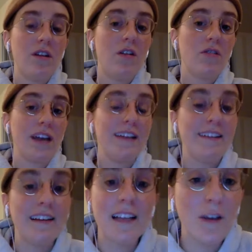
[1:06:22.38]
okay,
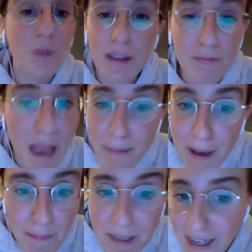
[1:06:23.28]
dealing with
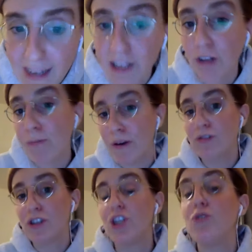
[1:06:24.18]
maybe a particular
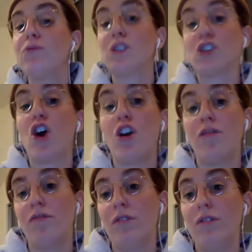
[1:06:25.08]
person, you
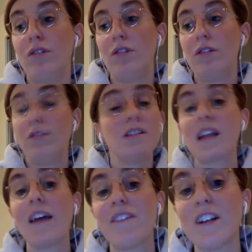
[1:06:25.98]
deserve this
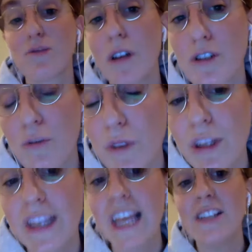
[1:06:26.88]
Dykevice sweatshirt.
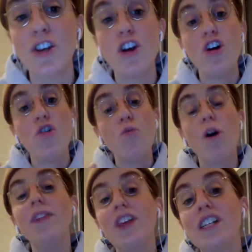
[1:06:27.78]
Would this
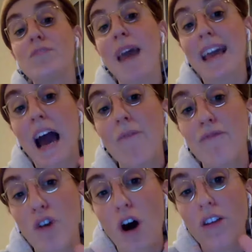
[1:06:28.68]
make up
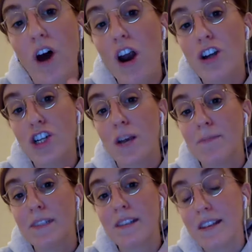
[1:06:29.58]
for all the
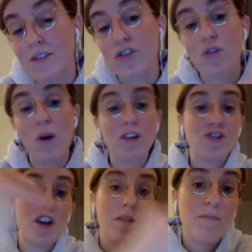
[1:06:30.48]
hardships is the
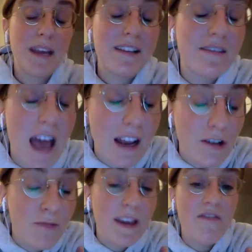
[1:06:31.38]
question, because that
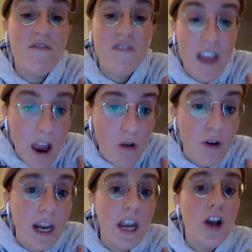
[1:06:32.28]
could be a
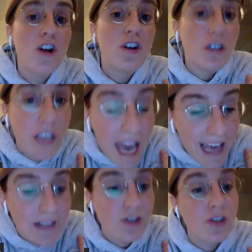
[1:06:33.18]
very good
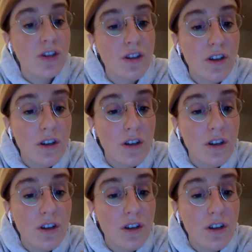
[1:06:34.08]
case.